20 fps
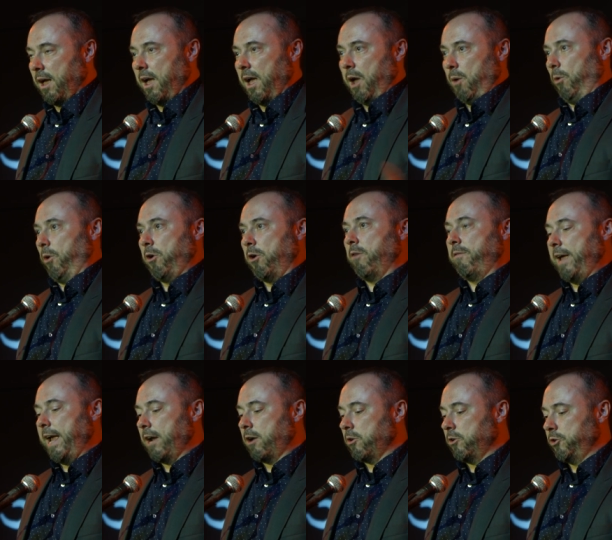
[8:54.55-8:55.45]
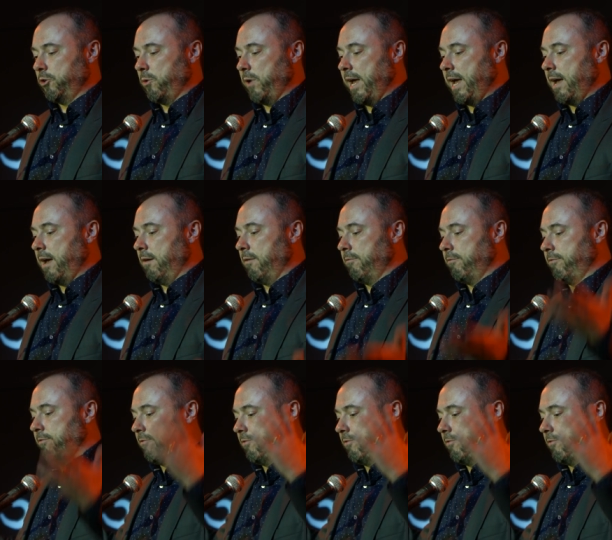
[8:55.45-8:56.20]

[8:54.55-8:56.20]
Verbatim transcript: And where you have anchors, you have.